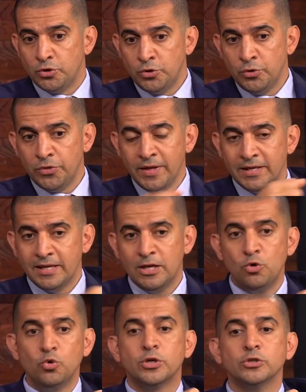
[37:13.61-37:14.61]
Do you think
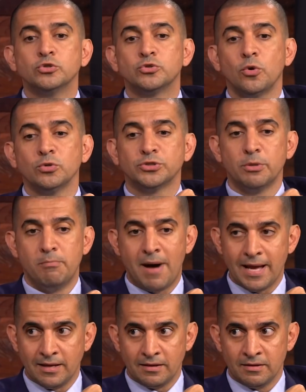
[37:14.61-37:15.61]
he who controls the
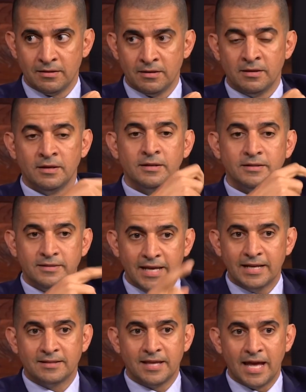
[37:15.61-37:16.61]
mic
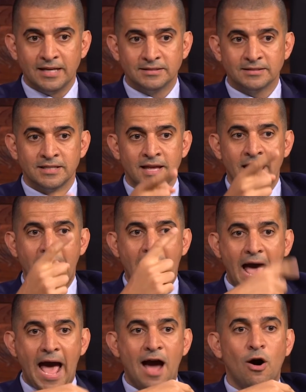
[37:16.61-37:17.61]
dictates
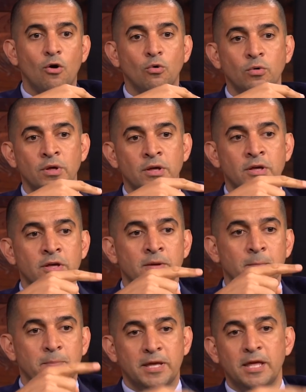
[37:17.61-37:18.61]
how
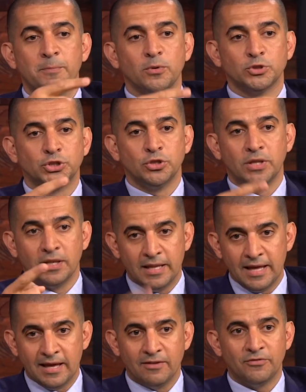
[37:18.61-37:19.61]
people should
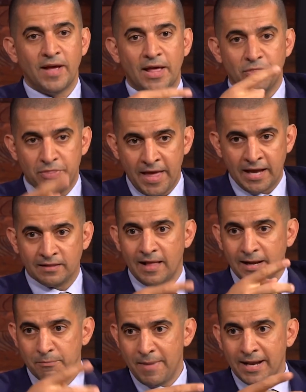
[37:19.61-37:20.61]
live and think
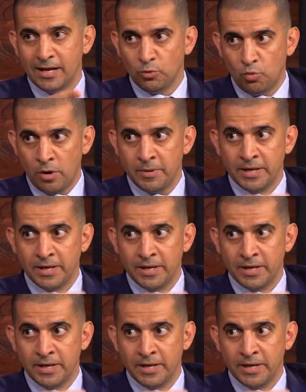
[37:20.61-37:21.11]
like men and